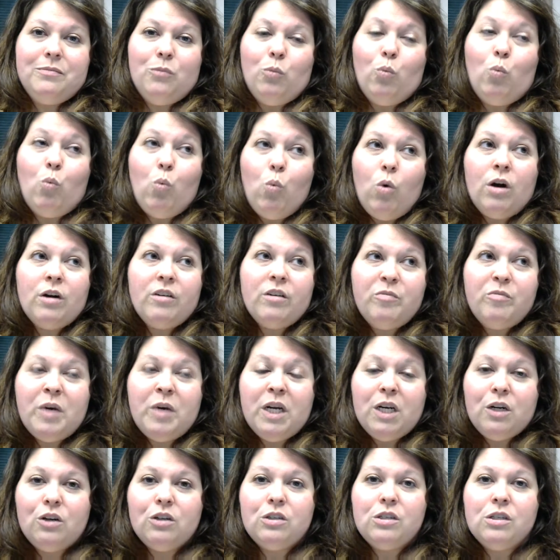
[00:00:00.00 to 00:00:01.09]
One of my
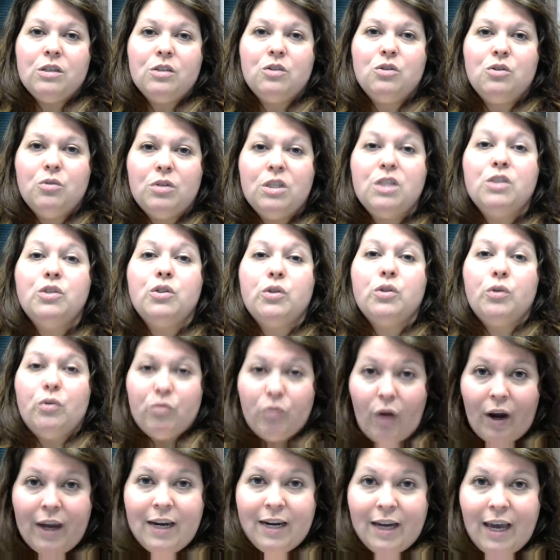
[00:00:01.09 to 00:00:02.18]
nursing students
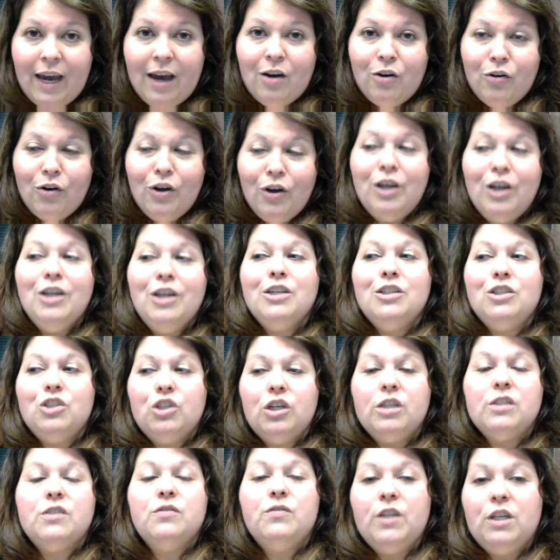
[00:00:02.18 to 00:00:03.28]
right now
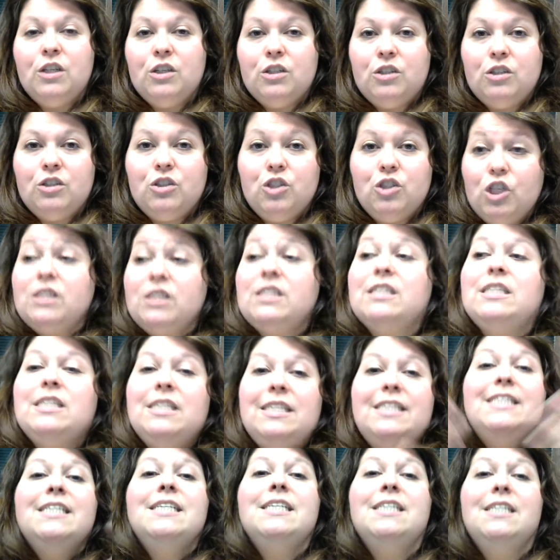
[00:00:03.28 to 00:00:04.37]
just
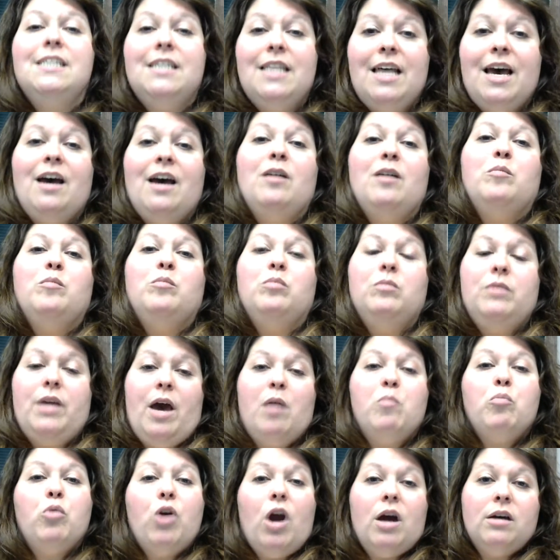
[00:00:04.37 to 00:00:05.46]
did
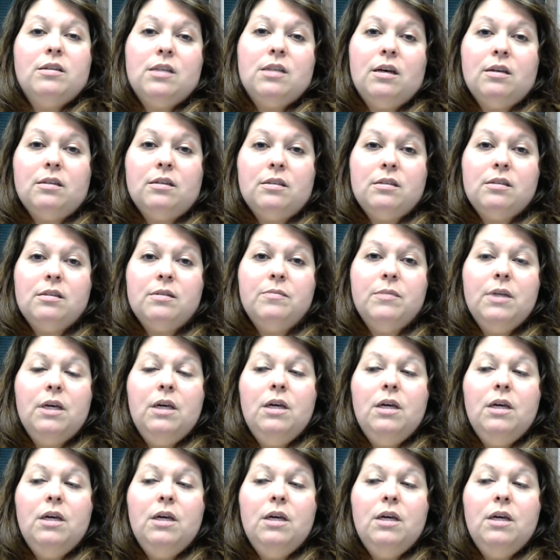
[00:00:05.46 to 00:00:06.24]
that process.